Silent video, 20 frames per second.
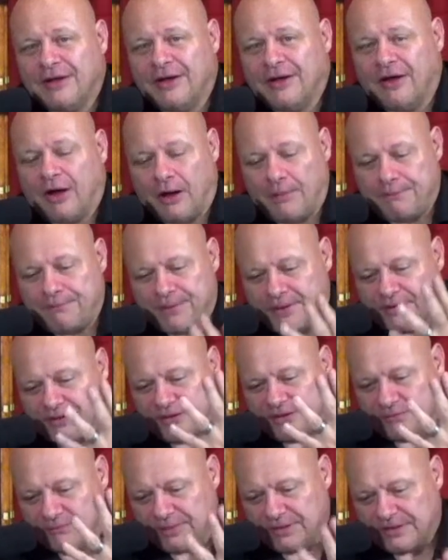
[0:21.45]
up
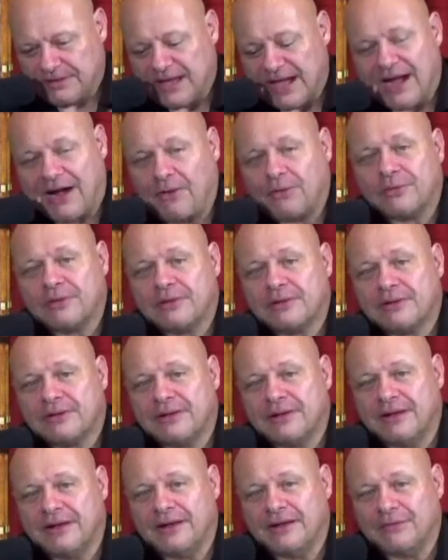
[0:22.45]
can be down,
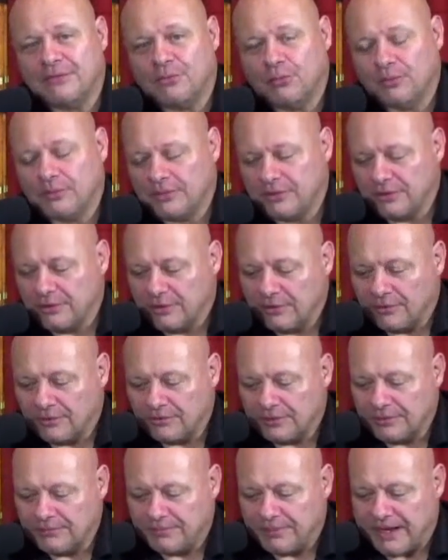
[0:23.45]
and, you
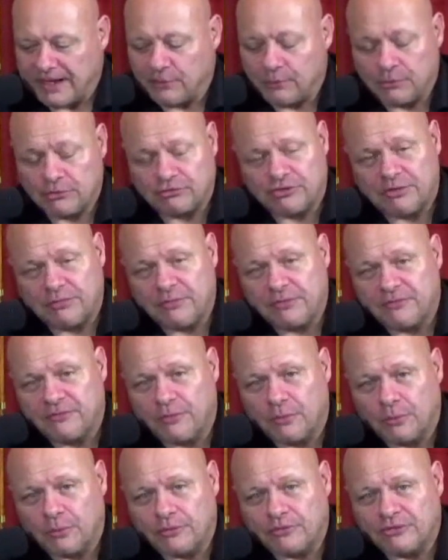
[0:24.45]
know, backwards can be
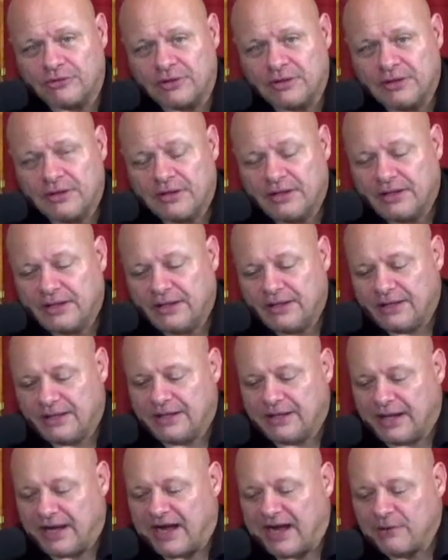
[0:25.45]
forwards.
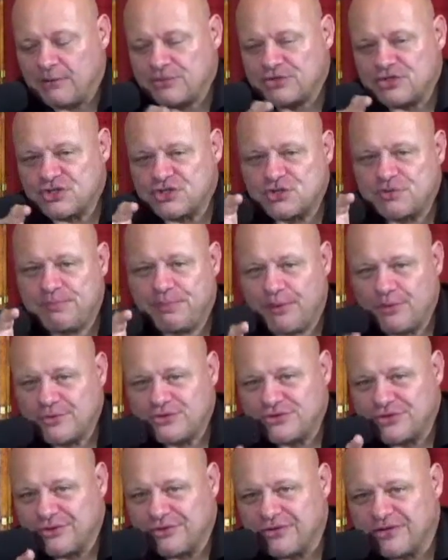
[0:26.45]
I was
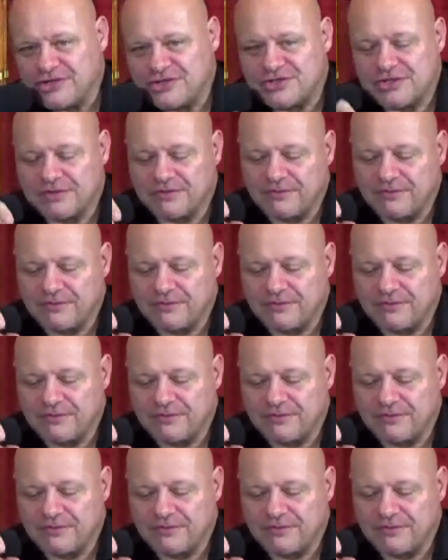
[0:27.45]
exposed to this